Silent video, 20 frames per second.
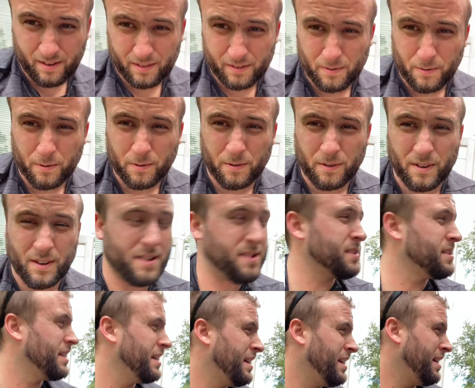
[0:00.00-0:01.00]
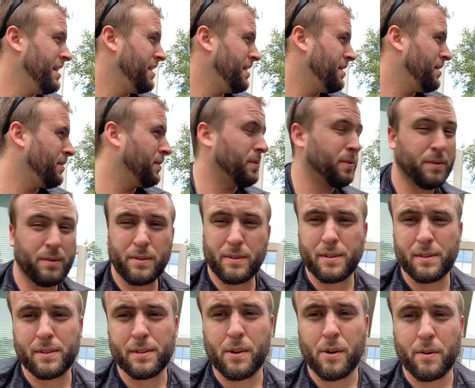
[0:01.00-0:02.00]
snorkel day, or at least
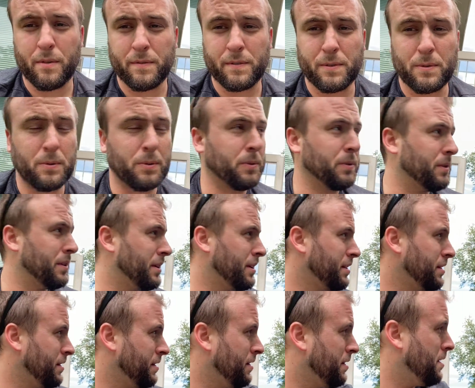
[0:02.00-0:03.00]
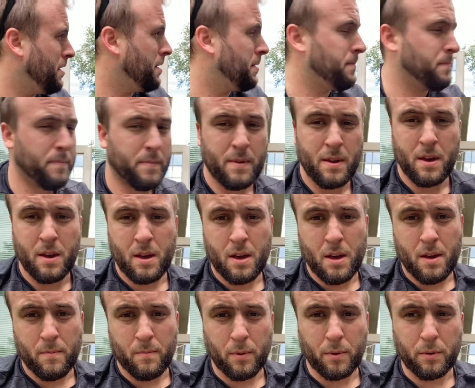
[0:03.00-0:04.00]
the start of snorkel day.
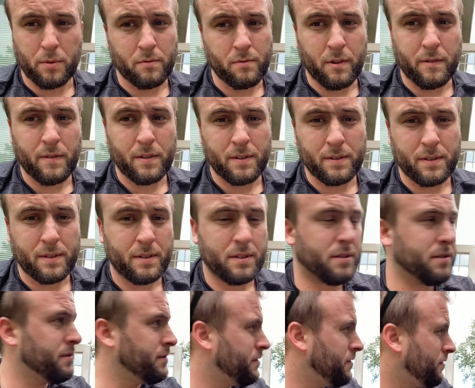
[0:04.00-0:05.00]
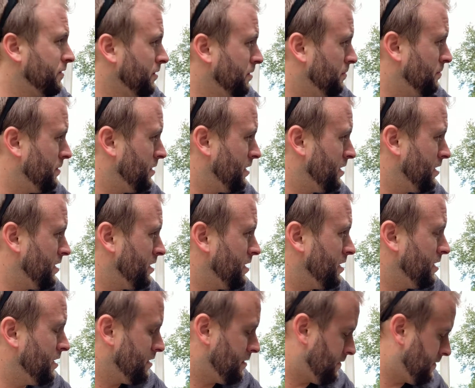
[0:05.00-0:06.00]
Pulling rivets from the inner